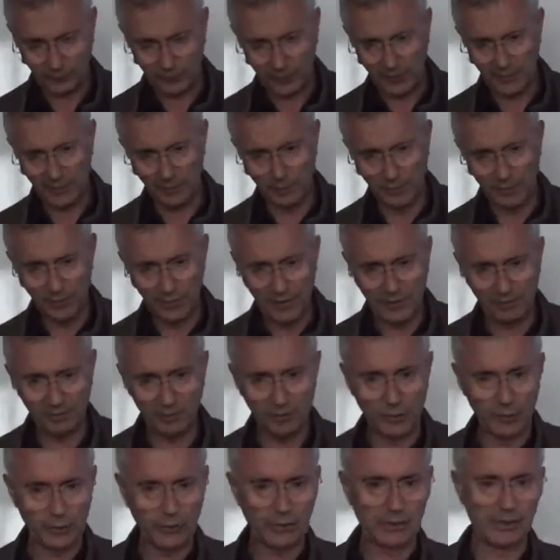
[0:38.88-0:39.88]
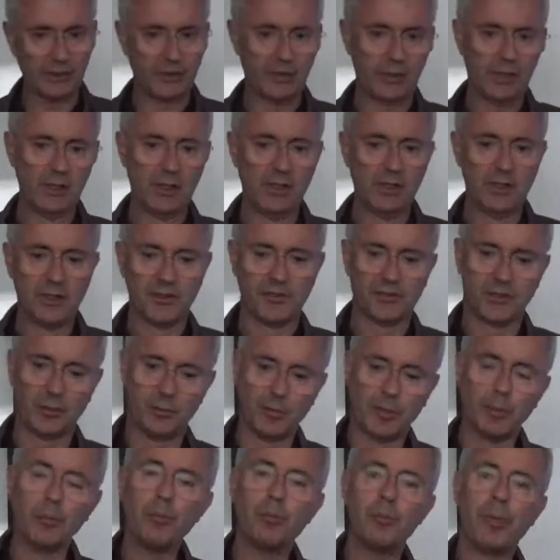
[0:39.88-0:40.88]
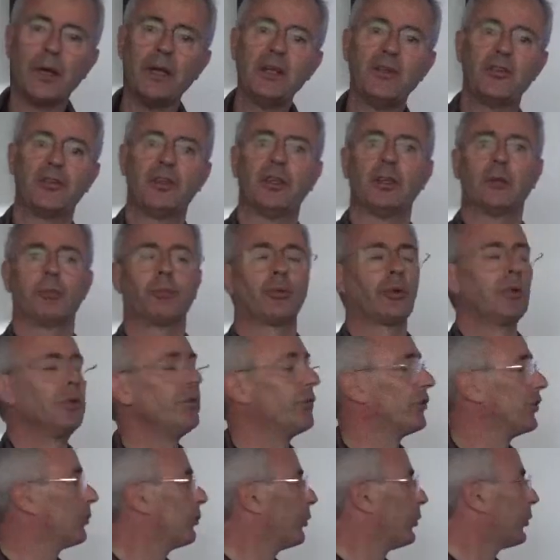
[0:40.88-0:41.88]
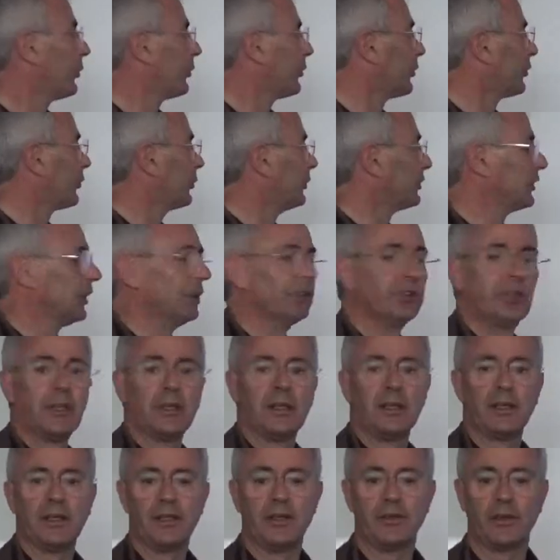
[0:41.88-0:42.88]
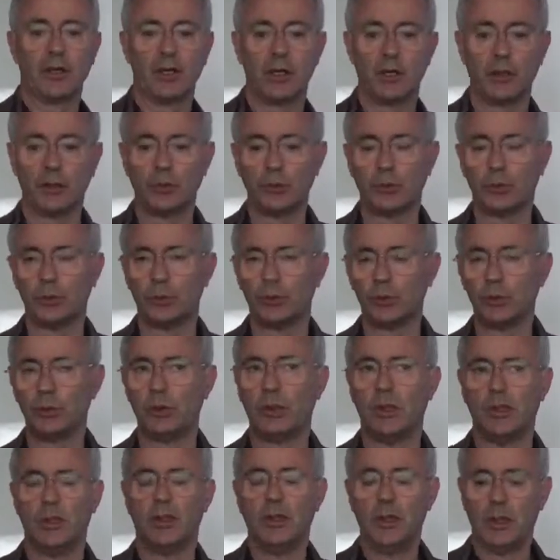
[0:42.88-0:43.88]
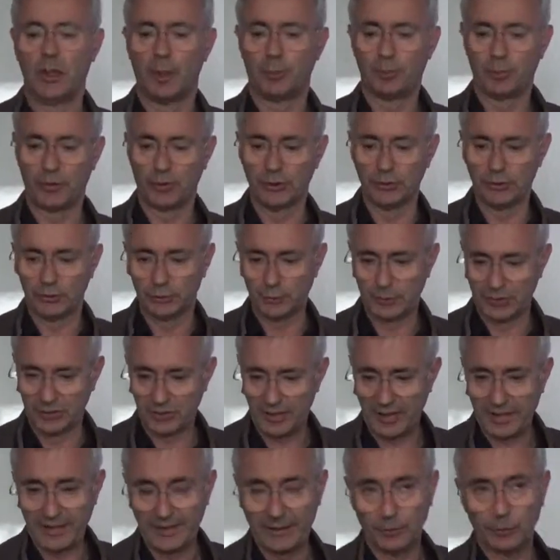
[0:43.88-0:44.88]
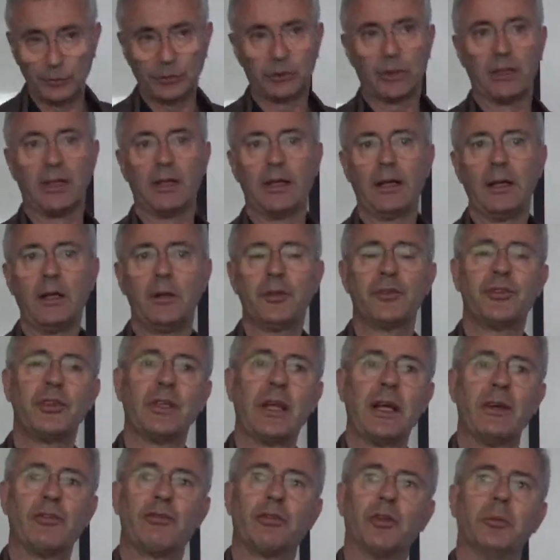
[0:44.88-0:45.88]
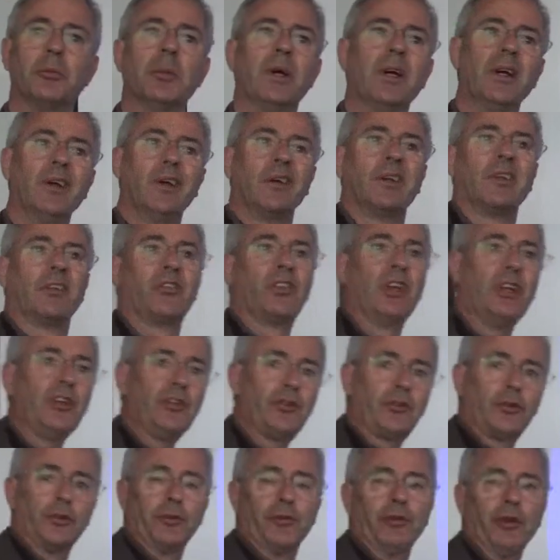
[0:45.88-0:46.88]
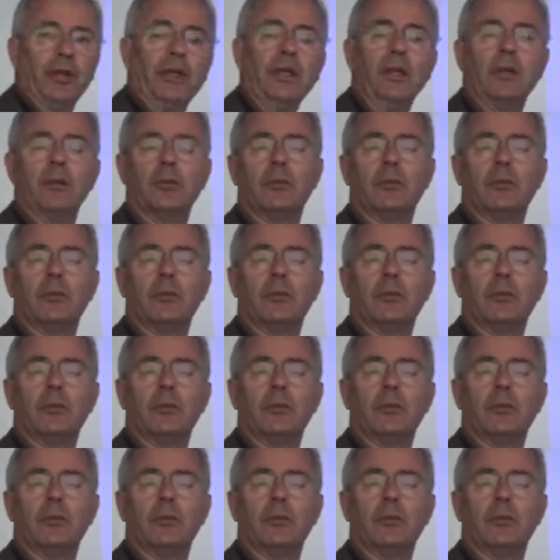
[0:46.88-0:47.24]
And I want to have a look at some of the basic principles which underlie the whole approach we're taking, which will allow us to get from catastrophe,